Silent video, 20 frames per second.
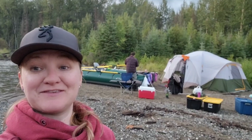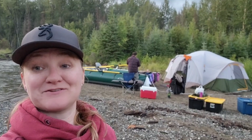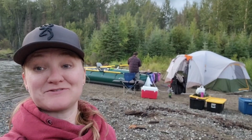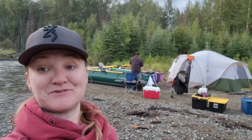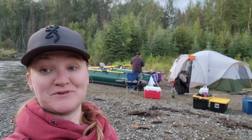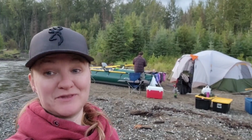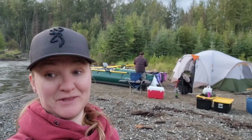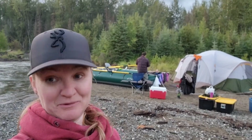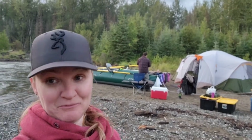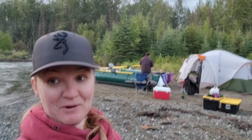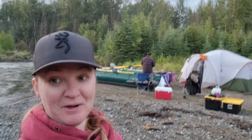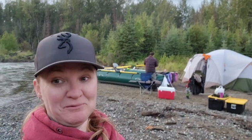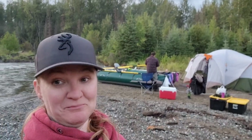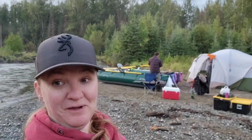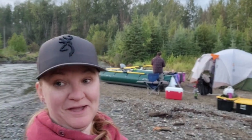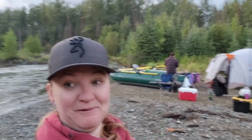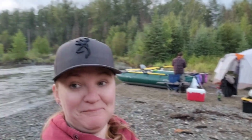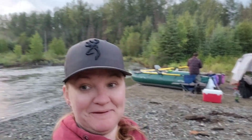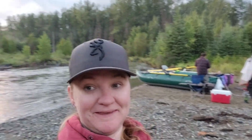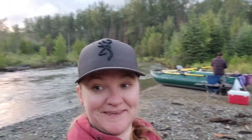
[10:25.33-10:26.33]
There's only one
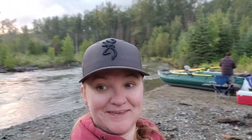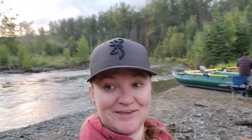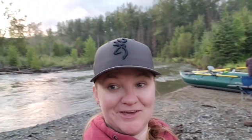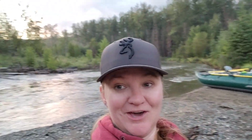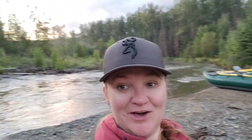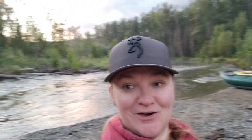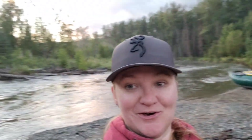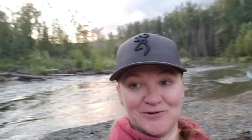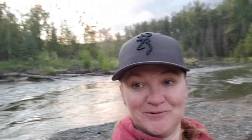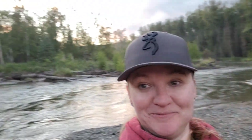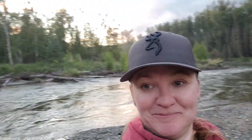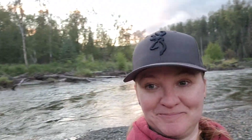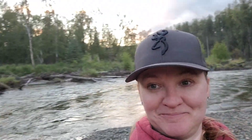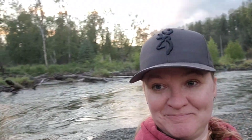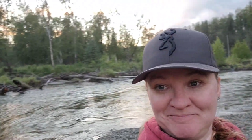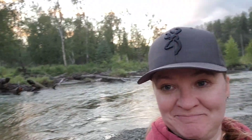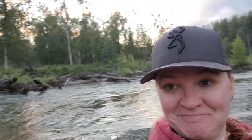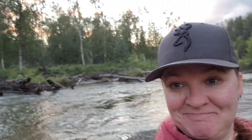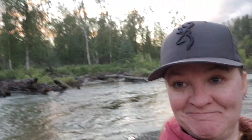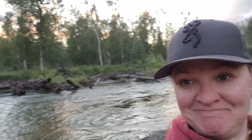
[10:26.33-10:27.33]
way we can go.
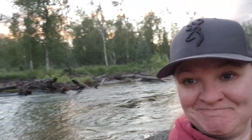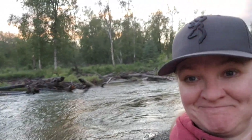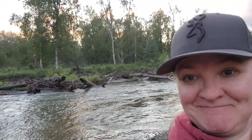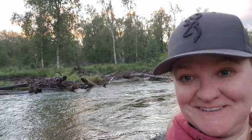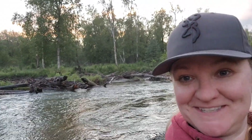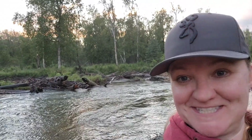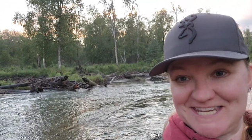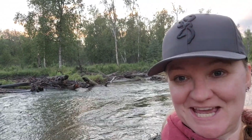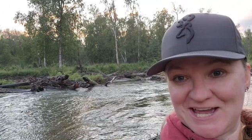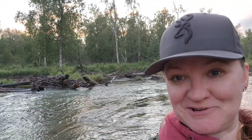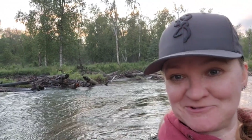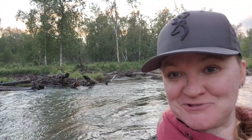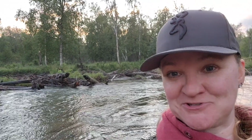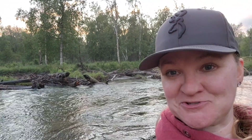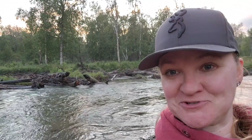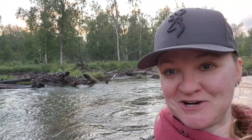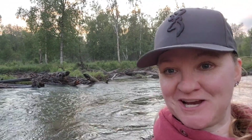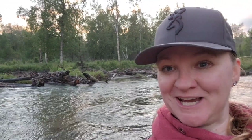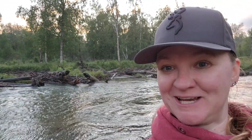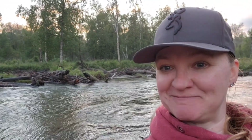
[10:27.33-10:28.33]

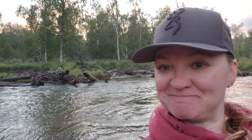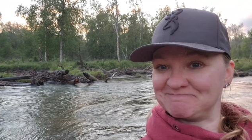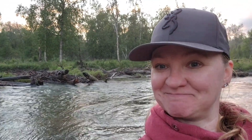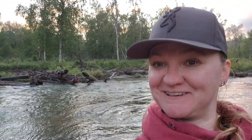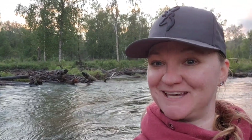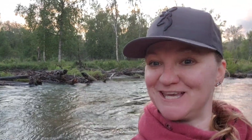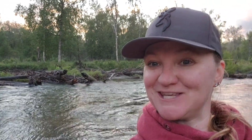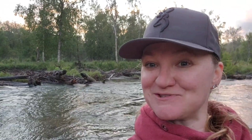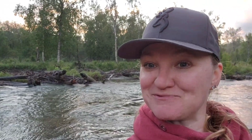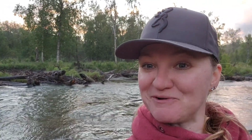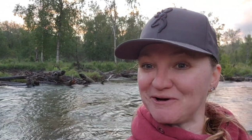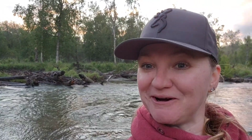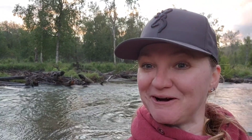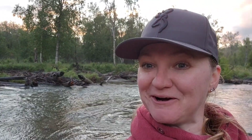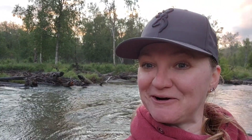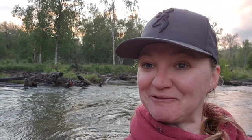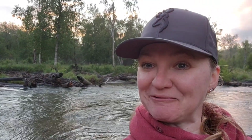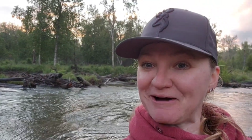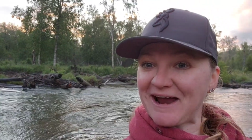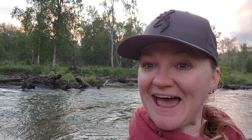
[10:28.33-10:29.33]
Downstream, because we're
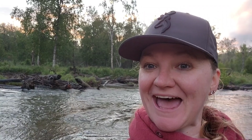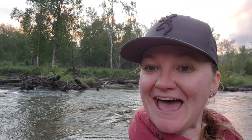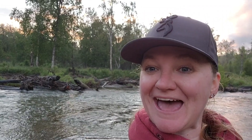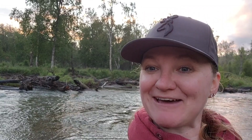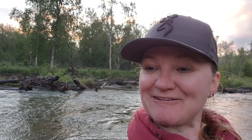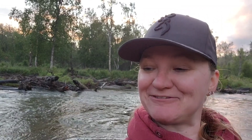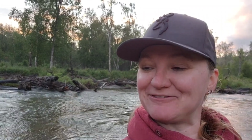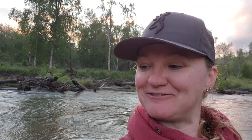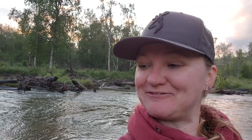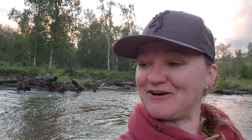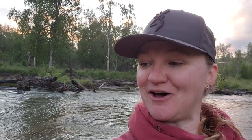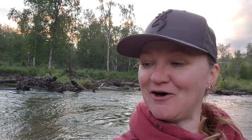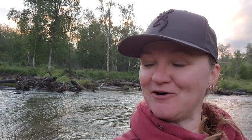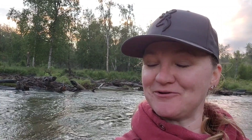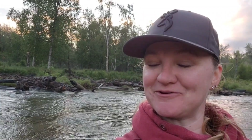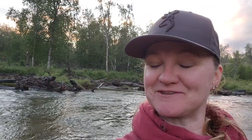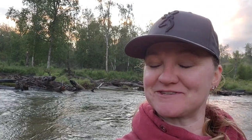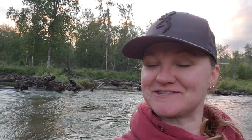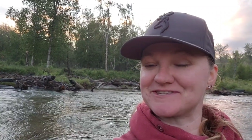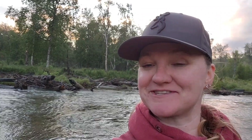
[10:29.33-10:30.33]
in a raft,
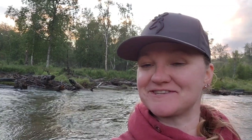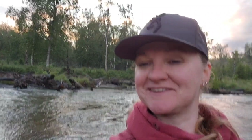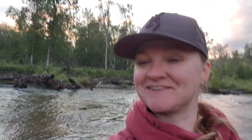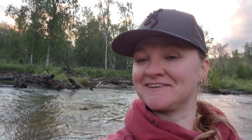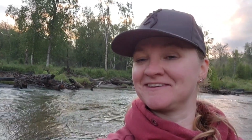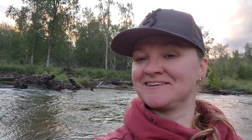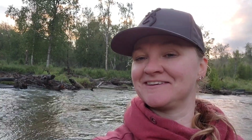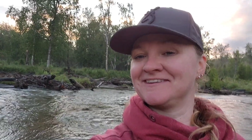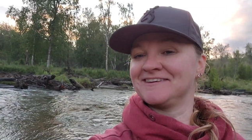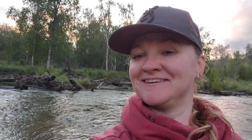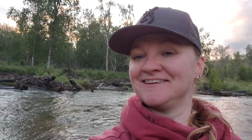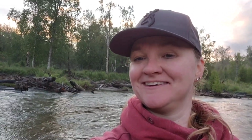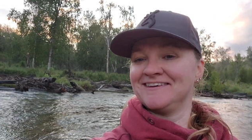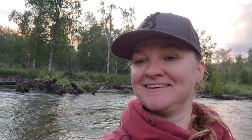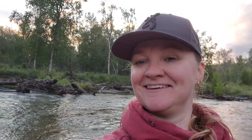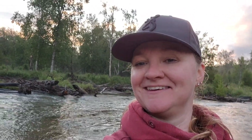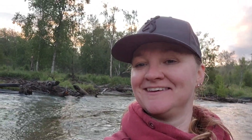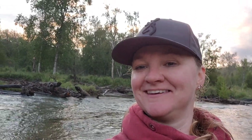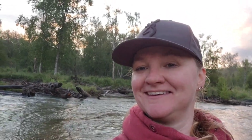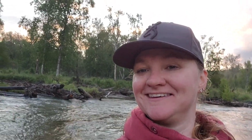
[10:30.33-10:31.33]
folks.
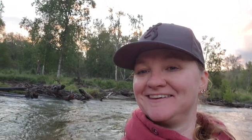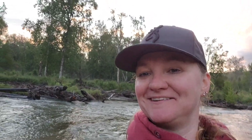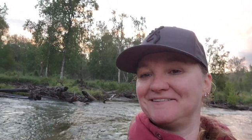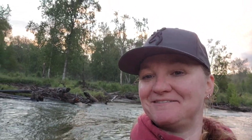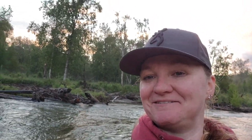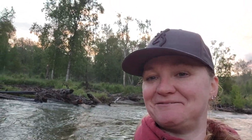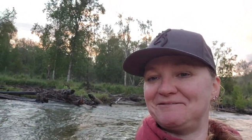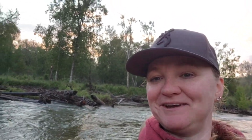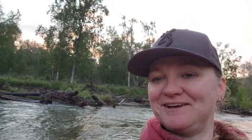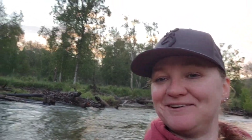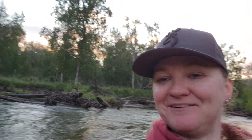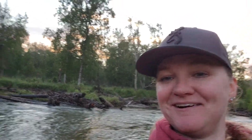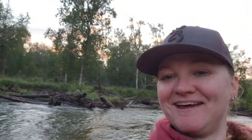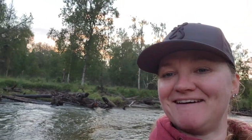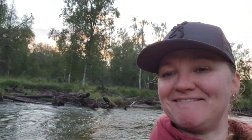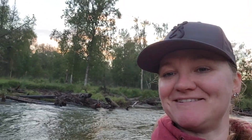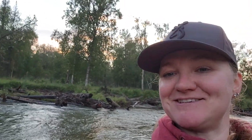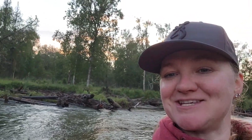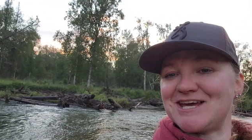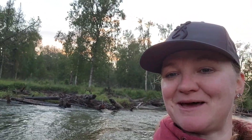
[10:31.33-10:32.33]
We don't
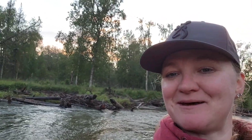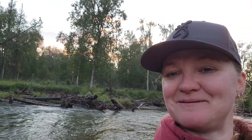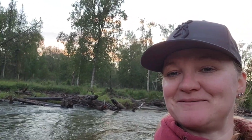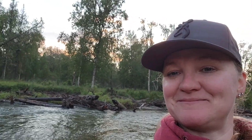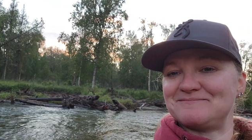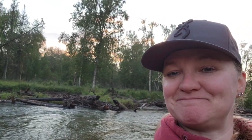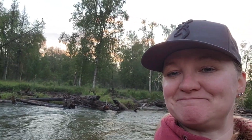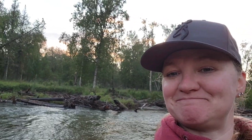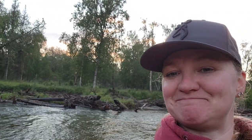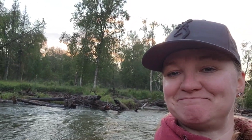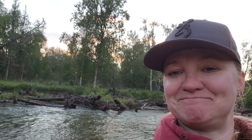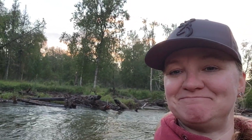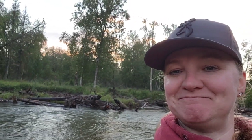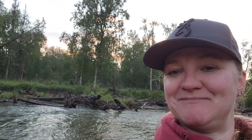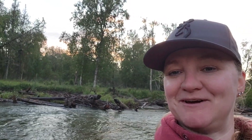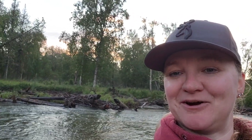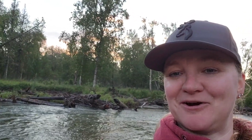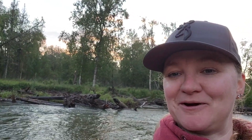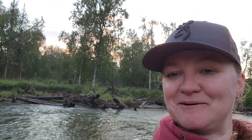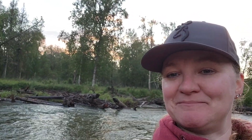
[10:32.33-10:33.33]
have a jet
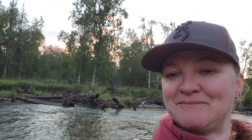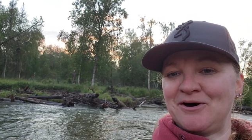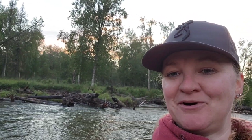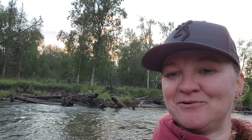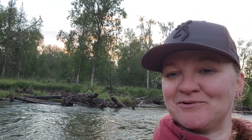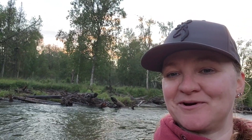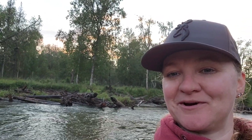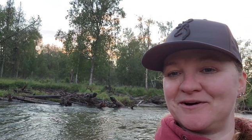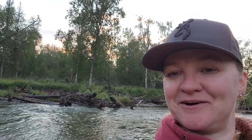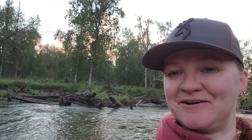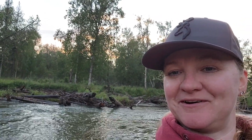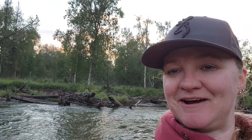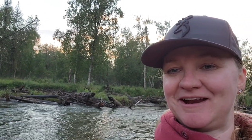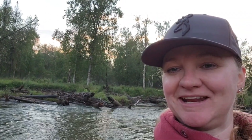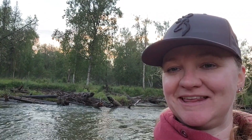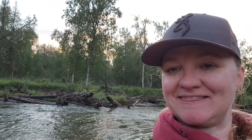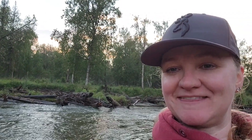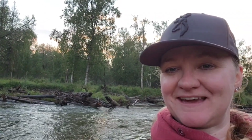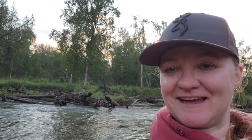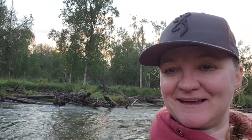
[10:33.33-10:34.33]
or a motor or
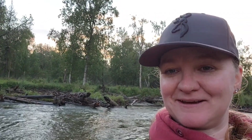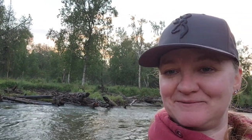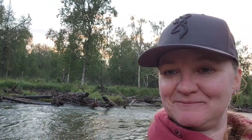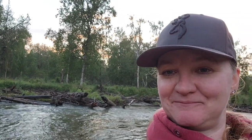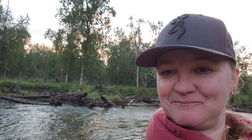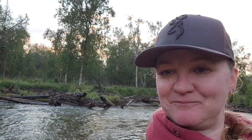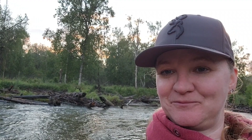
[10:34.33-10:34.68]
anything.